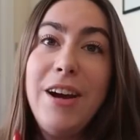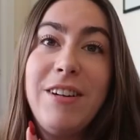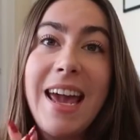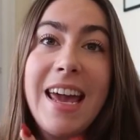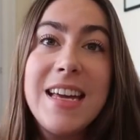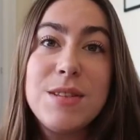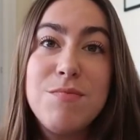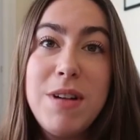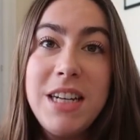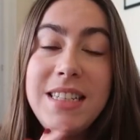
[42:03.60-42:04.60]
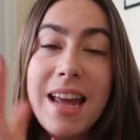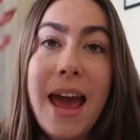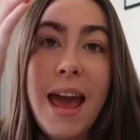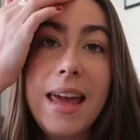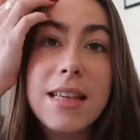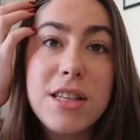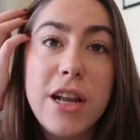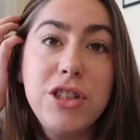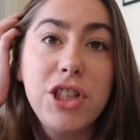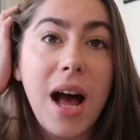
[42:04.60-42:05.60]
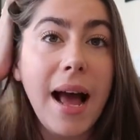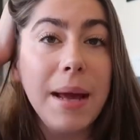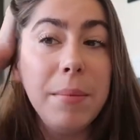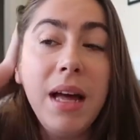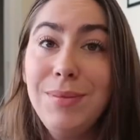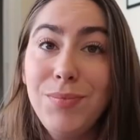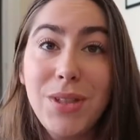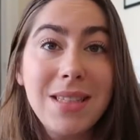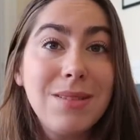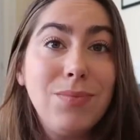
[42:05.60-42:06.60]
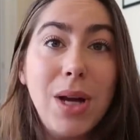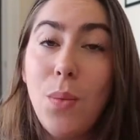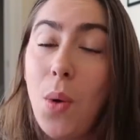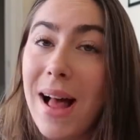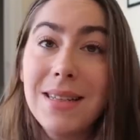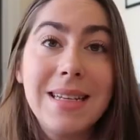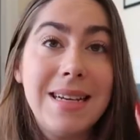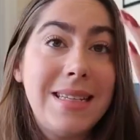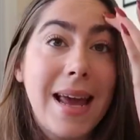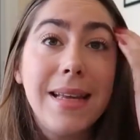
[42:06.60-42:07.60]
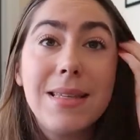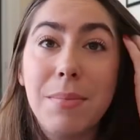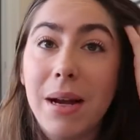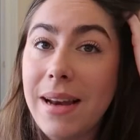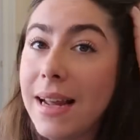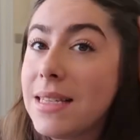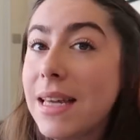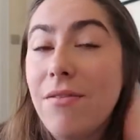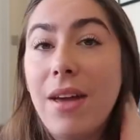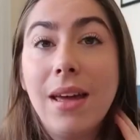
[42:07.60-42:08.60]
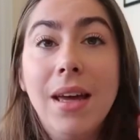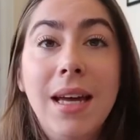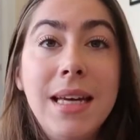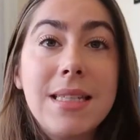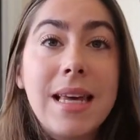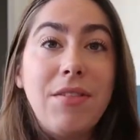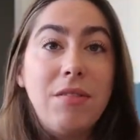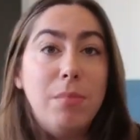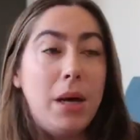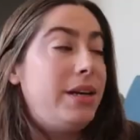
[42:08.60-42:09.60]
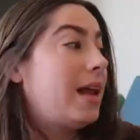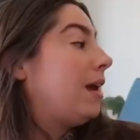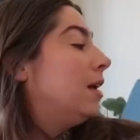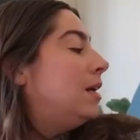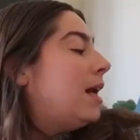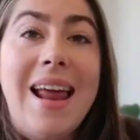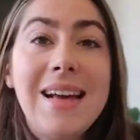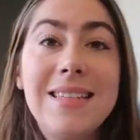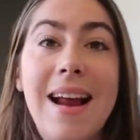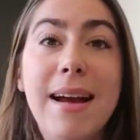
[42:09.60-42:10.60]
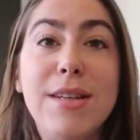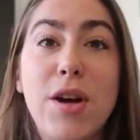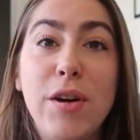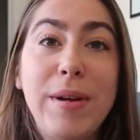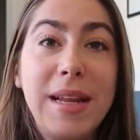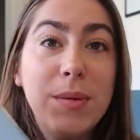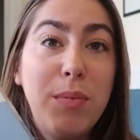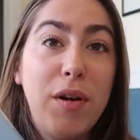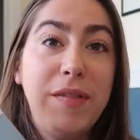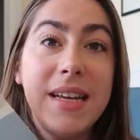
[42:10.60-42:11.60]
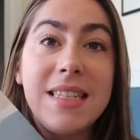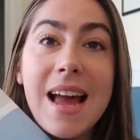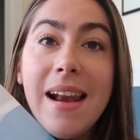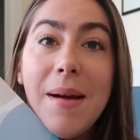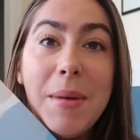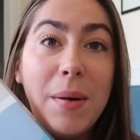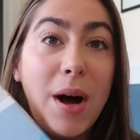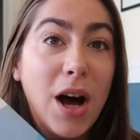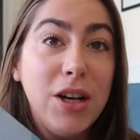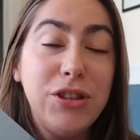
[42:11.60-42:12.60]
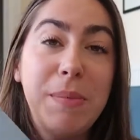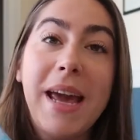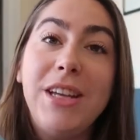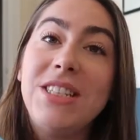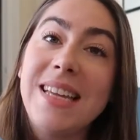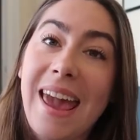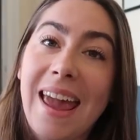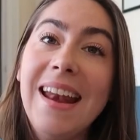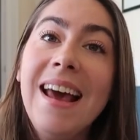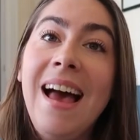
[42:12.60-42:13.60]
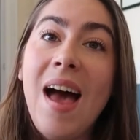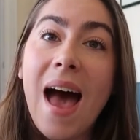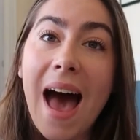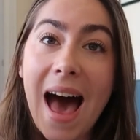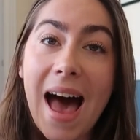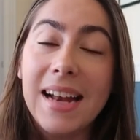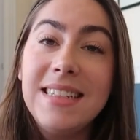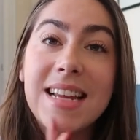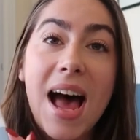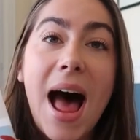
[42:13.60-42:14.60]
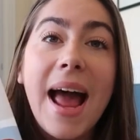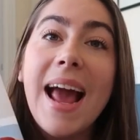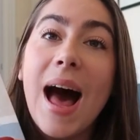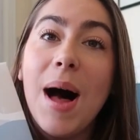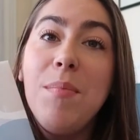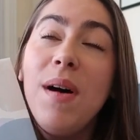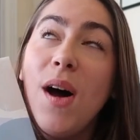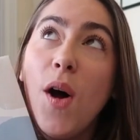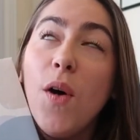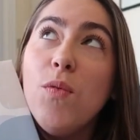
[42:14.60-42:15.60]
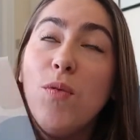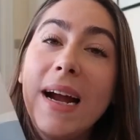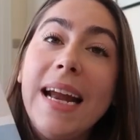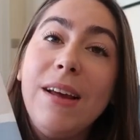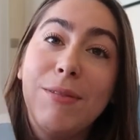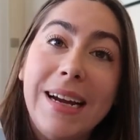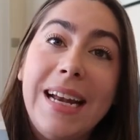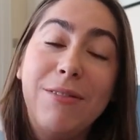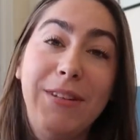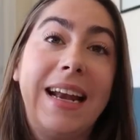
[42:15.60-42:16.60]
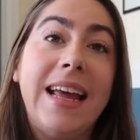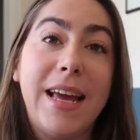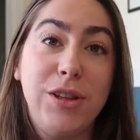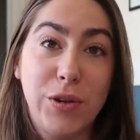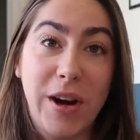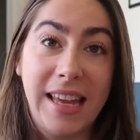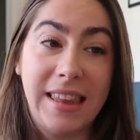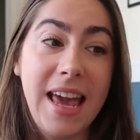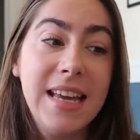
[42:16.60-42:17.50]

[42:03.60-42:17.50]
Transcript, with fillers: Hello, it is Monday, it's lunchtime. It's, what else can I say? It's a Monday, it's giving, it's giving Monday. Last night I started reading The Prophets and I'm now one hundred pages in and I am really, really, really enjoying